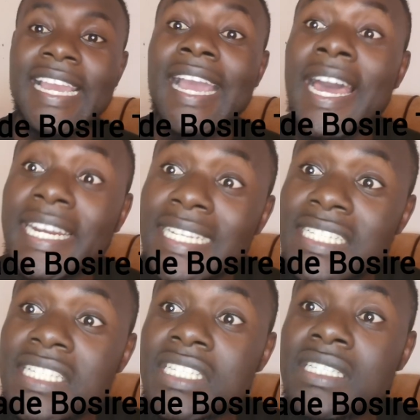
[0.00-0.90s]

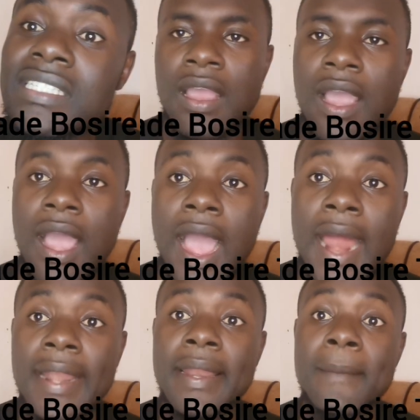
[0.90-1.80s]
courage,
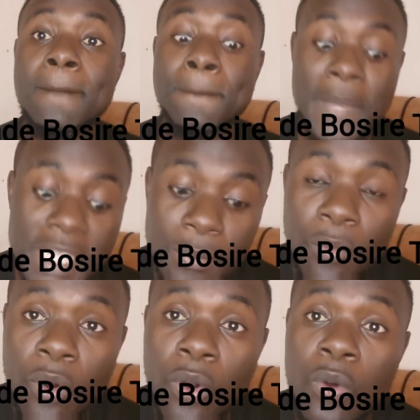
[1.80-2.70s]
and many
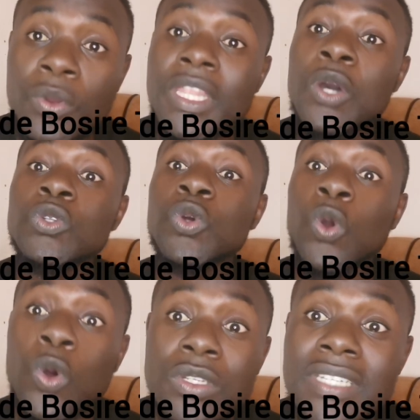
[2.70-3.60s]
more without
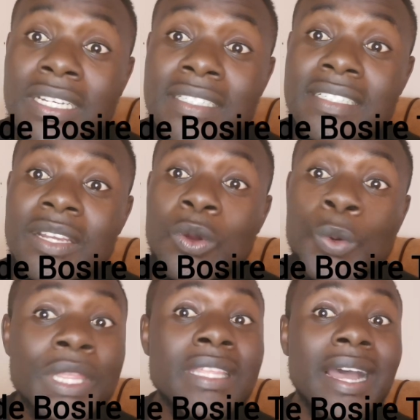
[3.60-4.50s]
contact
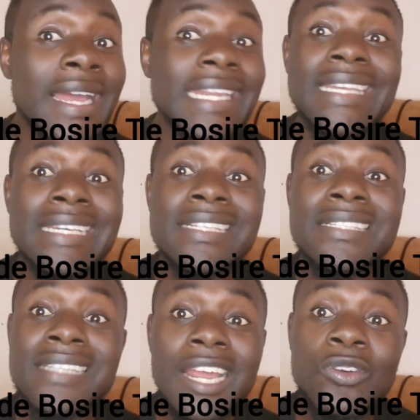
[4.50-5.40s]
with an
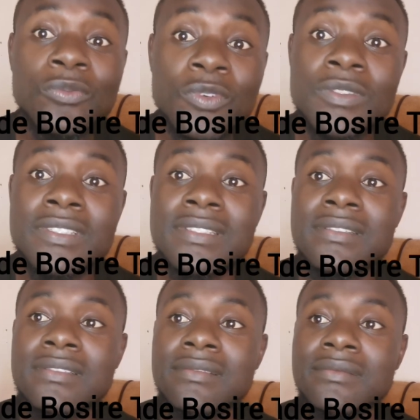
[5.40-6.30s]
external force.
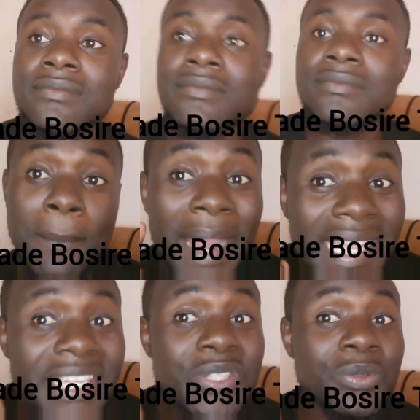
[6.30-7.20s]
And
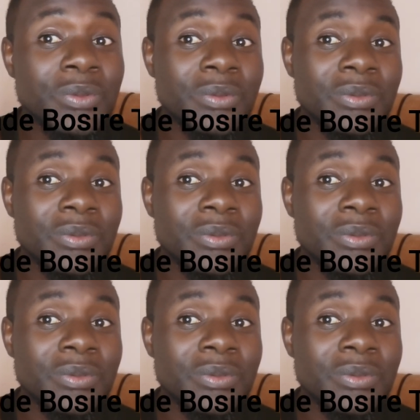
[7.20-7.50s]
mind you,